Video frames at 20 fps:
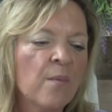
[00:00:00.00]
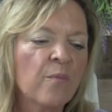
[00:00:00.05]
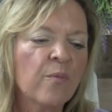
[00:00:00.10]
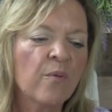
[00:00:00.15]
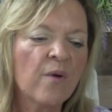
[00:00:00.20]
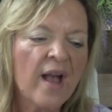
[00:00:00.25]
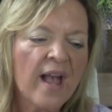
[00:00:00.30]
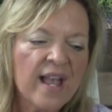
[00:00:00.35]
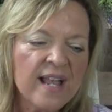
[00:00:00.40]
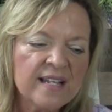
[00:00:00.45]

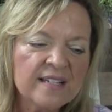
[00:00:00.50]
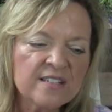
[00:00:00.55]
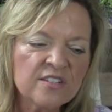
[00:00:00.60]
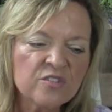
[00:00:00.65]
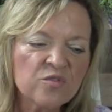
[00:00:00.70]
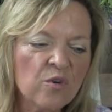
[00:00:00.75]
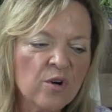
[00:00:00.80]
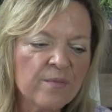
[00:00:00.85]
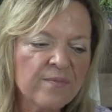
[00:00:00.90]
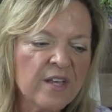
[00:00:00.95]

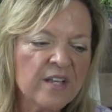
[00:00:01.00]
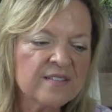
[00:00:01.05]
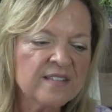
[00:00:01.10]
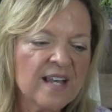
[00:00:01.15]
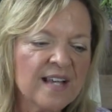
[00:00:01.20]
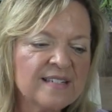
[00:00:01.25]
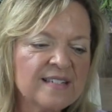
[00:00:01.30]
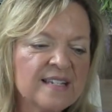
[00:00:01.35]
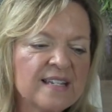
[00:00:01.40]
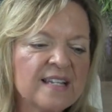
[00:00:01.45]
Brainstorm
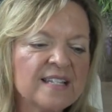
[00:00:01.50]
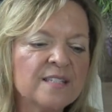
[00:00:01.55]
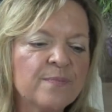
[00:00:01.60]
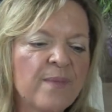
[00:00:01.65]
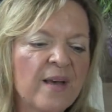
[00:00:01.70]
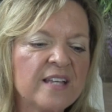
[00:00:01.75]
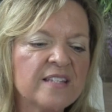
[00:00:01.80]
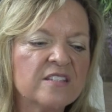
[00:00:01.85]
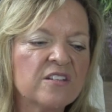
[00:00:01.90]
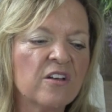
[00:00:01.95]
those
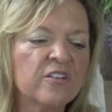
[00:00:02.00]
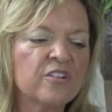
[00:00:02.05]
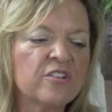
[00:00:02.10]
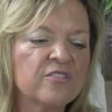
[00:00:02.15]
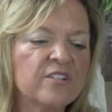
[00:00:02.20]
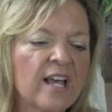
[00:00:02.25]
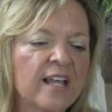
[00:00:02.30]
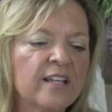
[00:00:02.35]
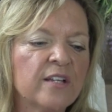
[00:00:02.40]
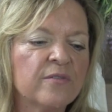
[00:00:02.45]
ideas based on
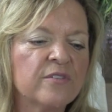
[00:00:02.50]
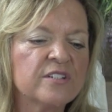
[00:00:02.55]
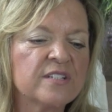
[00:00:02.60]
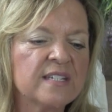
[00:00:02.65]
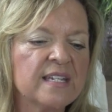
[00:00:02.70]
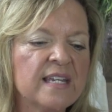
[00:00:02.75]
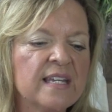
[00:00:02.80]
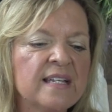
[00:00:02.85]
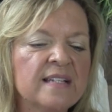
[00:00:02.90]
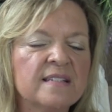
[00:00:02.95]
your daily
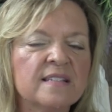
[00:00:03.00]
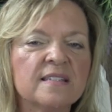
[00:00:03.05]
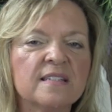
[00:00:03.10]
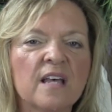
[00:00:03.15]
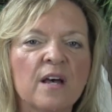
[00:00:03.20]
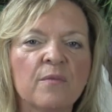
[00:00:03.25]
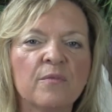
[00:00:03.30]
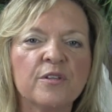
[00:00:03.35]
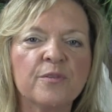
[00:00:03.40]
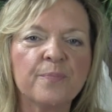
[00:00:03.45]

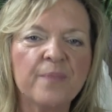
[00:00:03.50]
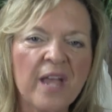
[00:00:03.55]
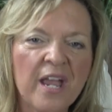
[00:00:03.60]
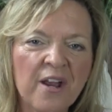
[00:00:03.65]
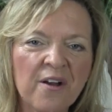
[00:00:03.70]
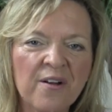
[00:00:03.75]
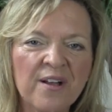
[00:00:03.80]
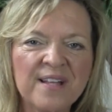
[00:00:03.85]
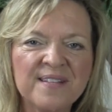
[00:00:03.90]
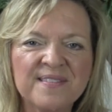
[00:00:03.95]
routines with
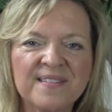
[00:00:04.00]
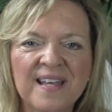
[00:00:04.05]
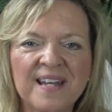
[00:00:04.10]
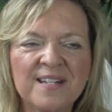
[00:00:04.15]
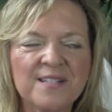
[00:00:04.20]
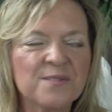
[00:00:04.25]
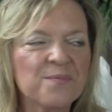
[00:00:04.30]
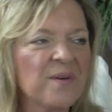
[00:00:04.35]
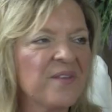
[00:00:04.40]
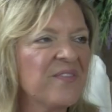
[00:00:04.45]
parents.
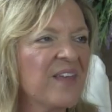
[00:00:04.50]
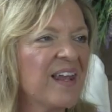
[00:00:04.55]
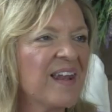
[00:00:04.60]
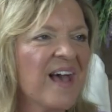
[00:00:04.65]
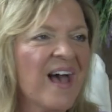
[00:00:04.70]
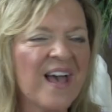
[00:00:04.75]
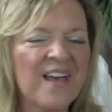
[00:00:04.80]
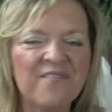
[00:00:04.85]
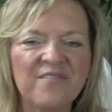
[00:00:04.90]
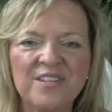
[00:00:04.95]
That is what
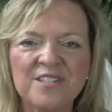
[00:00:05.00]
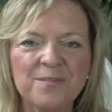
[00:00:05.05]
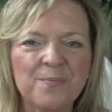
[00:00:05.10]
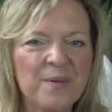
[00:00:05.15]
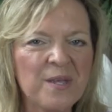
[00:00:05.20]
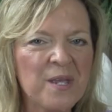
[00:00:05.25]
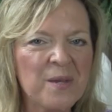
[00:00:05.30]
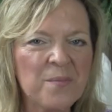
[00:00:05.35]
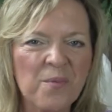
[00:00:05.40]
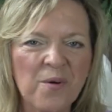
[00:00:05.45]
that
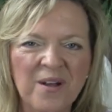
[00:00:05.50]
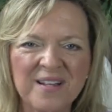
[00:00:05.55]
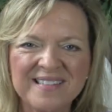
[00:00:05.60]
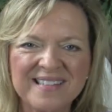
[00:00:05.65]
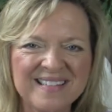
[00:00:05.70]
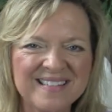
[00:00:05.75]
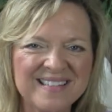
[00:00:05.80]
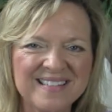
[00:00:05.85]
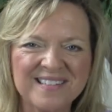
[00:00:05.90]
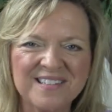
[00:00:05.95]
IFSP
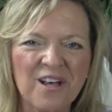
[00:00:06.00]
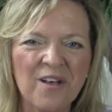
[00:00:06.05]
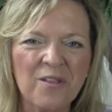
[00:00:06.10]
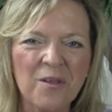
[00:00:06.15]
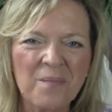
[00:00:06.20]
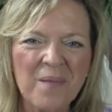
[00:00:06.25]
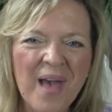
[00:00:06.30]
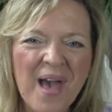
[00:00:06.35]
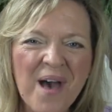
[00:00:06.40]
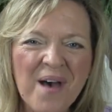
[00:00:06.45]
process is
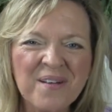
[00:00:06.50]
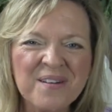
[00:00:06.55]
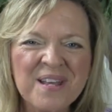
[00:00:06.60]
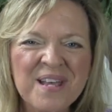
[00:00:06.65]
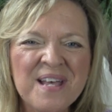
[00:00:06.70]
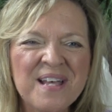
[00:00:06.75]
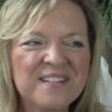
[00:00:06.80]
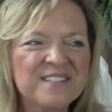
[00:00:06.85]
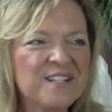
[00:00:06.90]
all about.